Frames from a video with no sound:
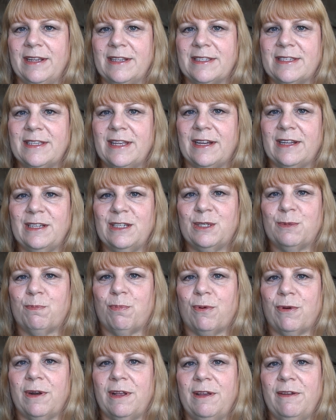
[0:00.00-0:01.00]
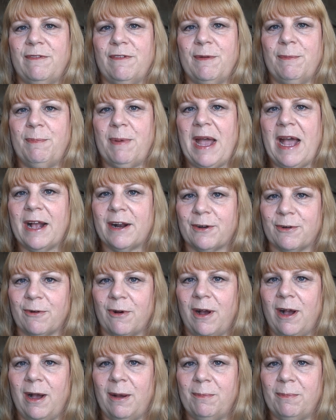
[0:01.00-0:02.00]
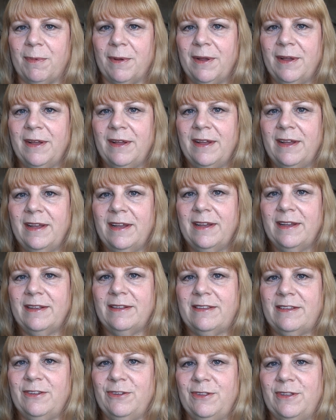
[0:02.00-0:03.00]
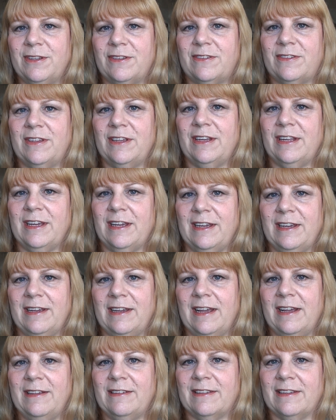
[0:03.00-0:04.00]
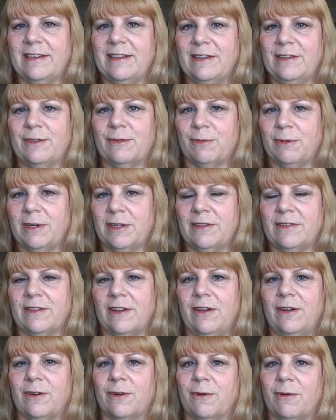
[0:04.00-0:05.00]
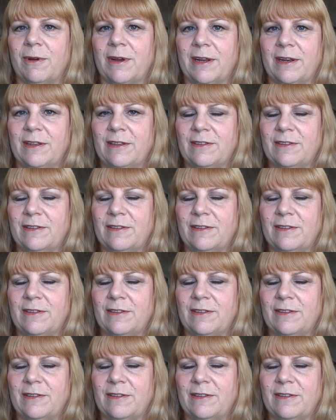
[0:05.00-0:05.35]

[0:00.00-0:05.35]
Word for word: It's not as pretty of a backdrop to the city as it is when it's all green.